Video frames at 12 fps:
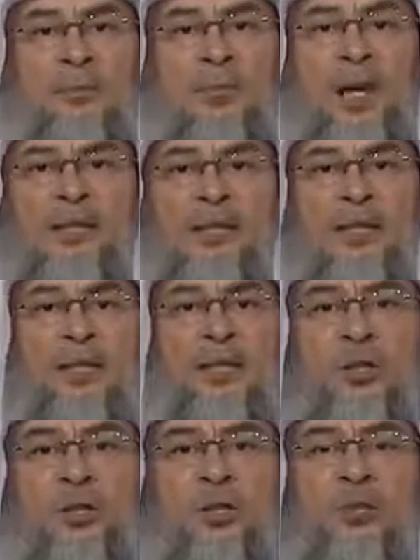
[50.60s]
I say
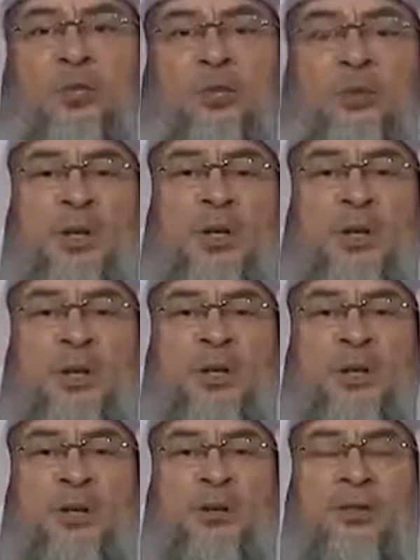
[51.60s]
that you should be
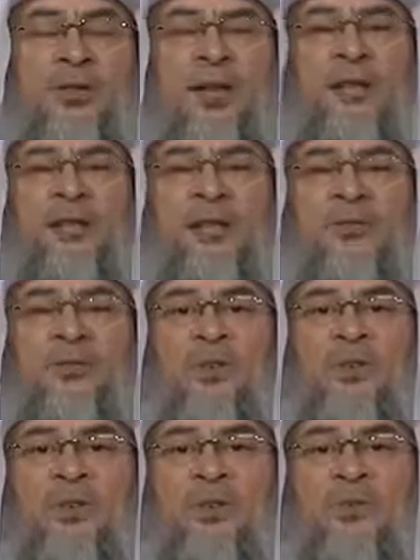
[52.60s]
standing in
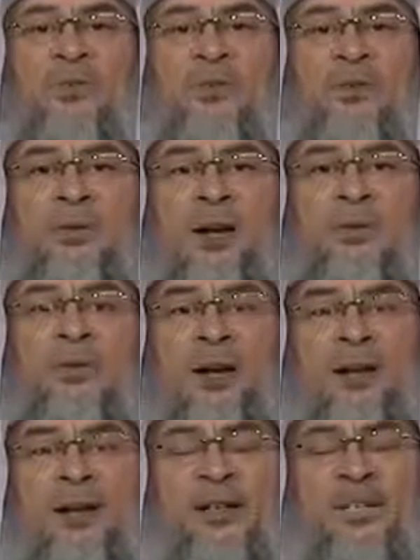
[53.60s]
front of a
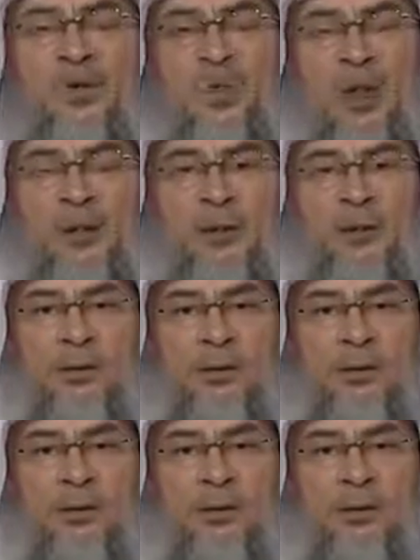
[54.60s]
firing squad.